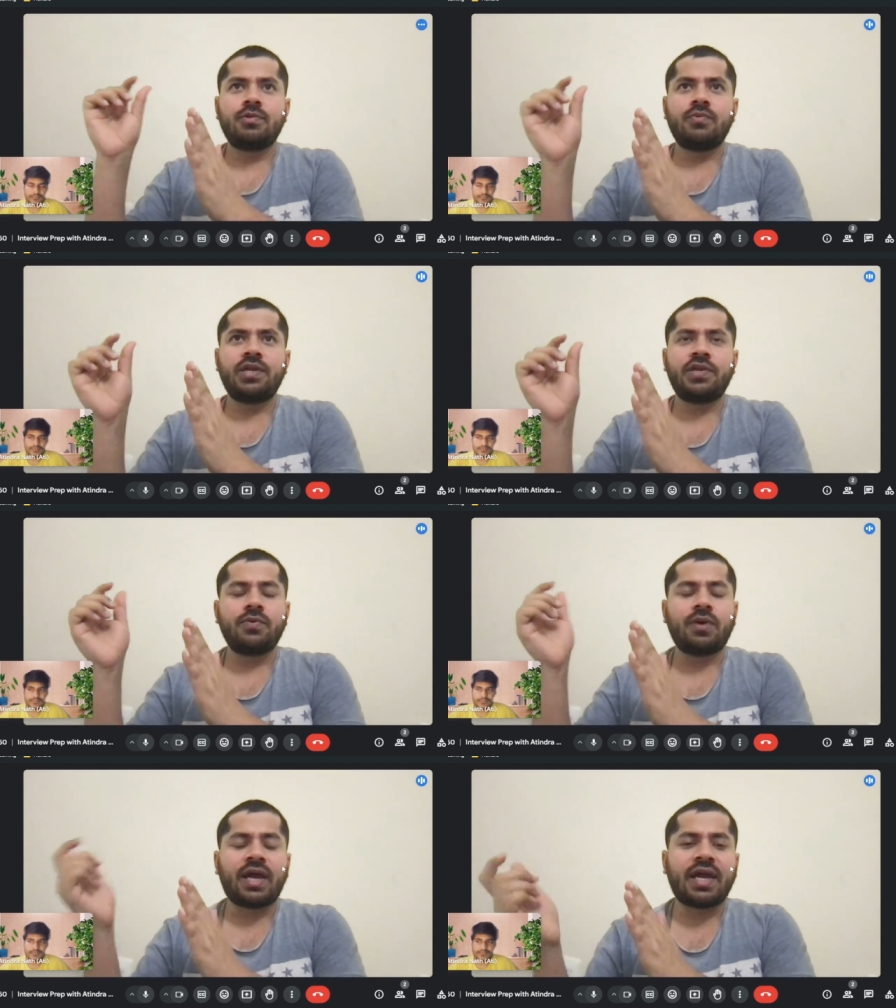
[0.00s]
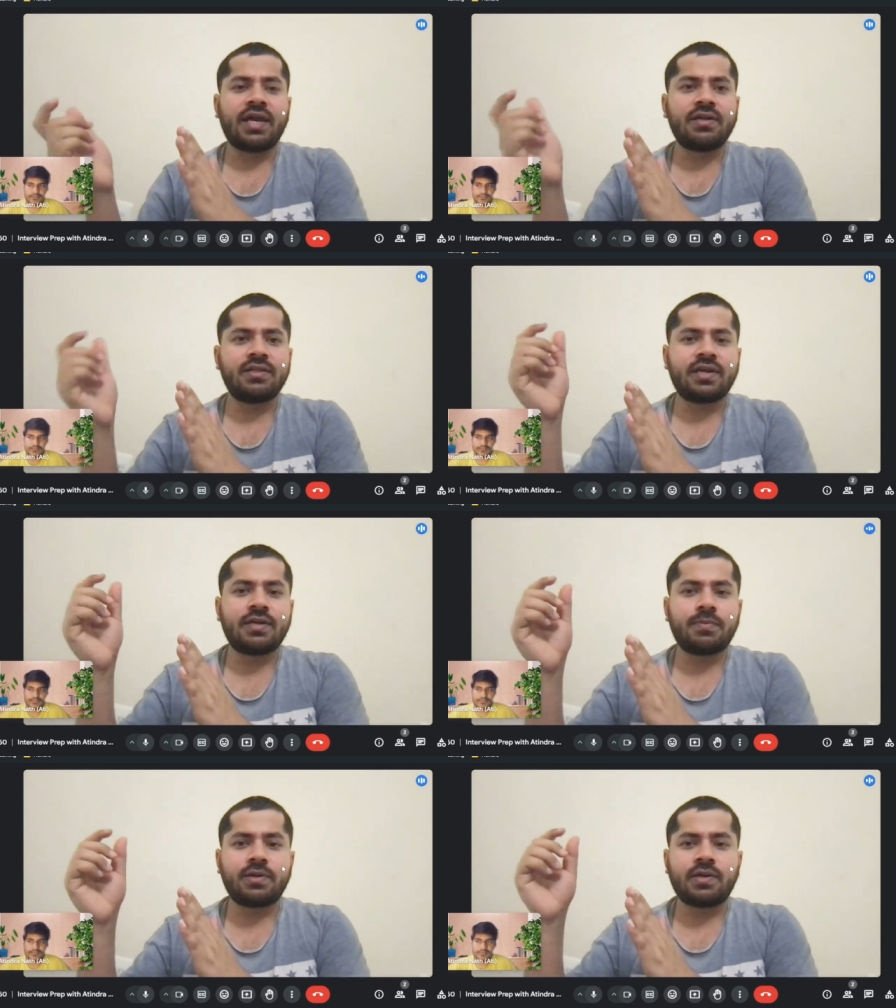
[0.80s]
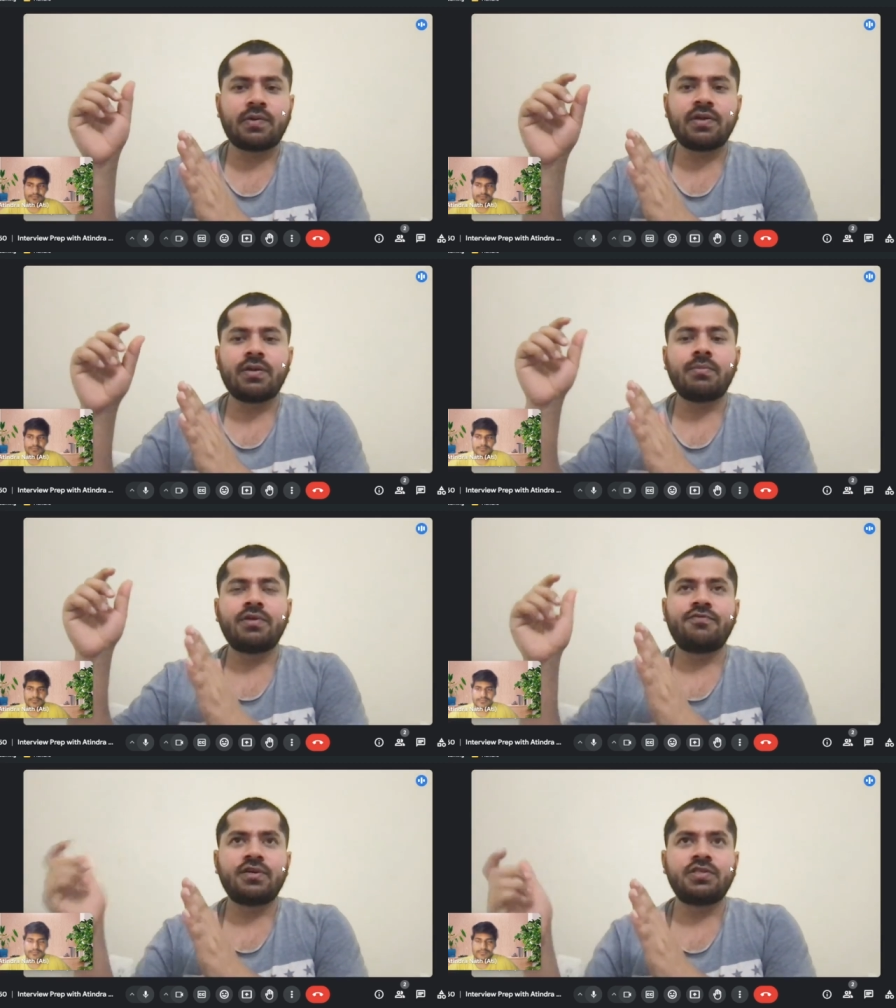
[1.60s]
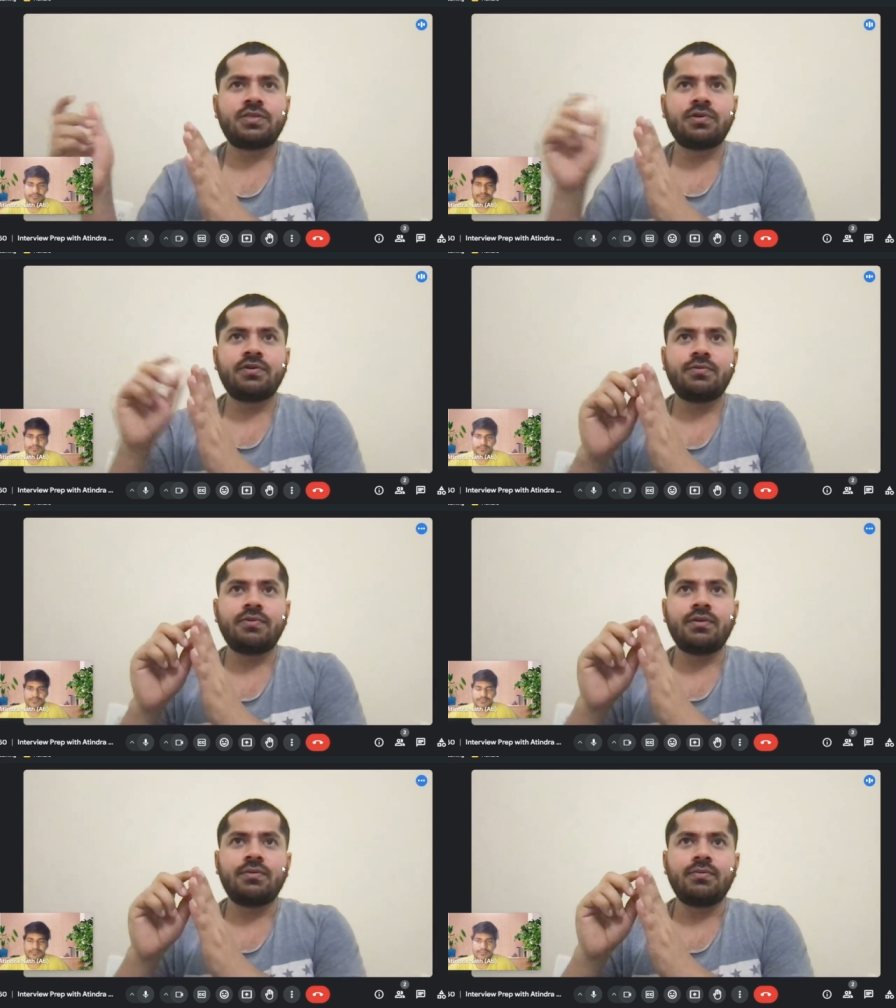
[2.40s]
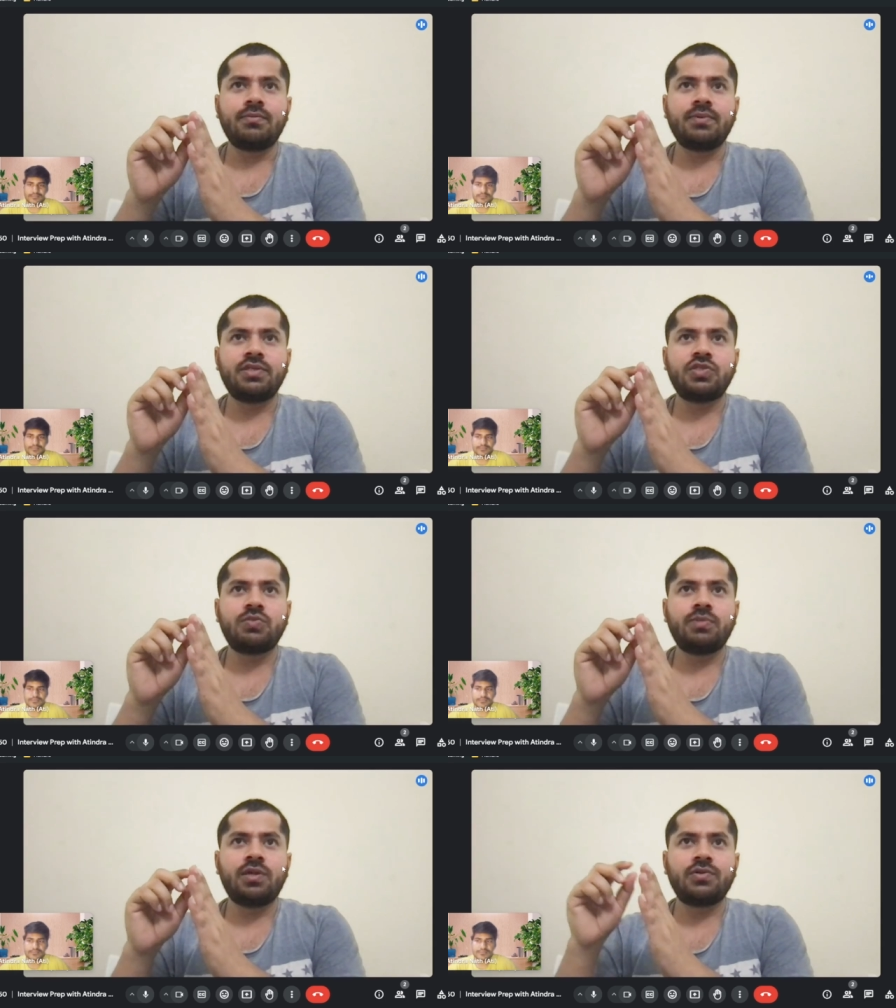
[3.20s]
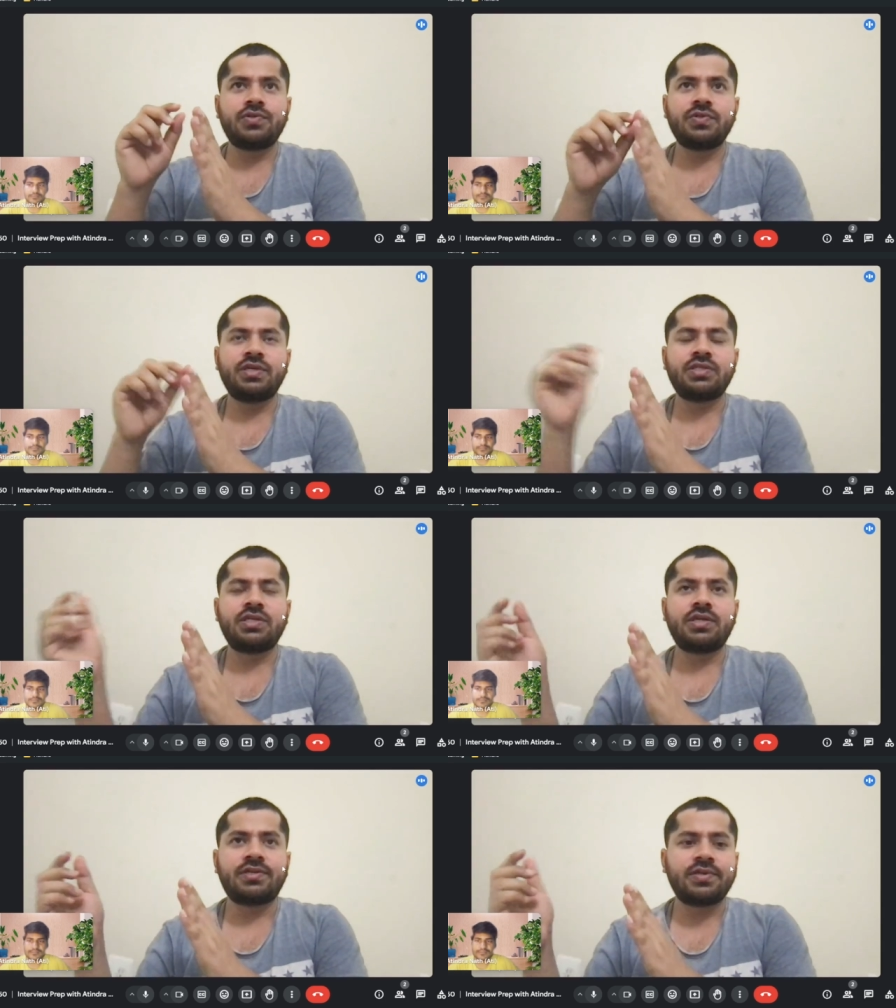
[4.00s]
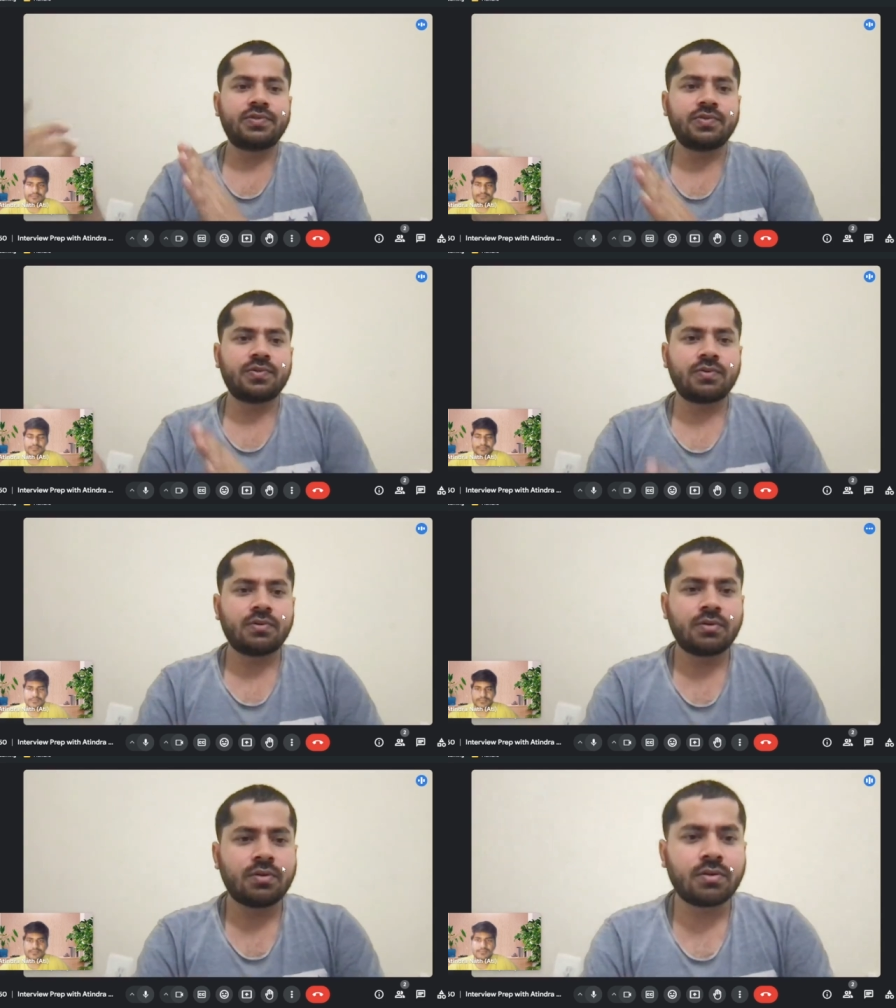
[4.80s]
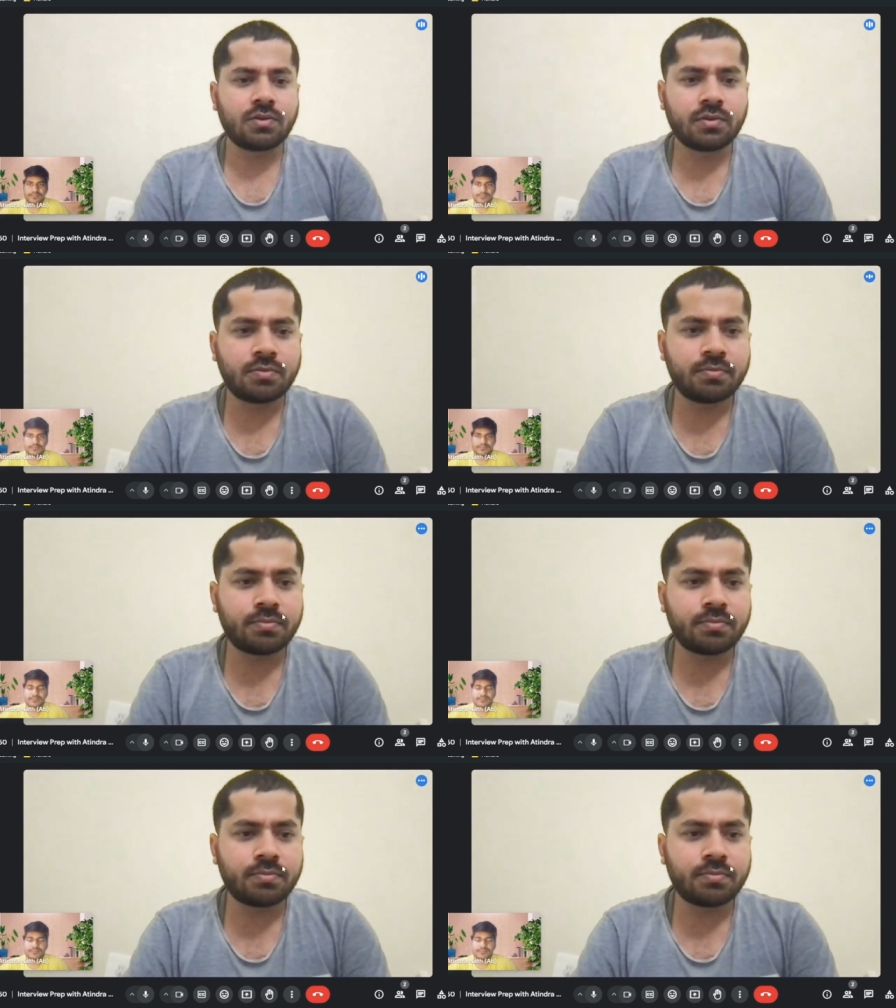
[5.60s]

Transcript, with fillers: we need to add that particular number of customer which belongs to each country. So uh,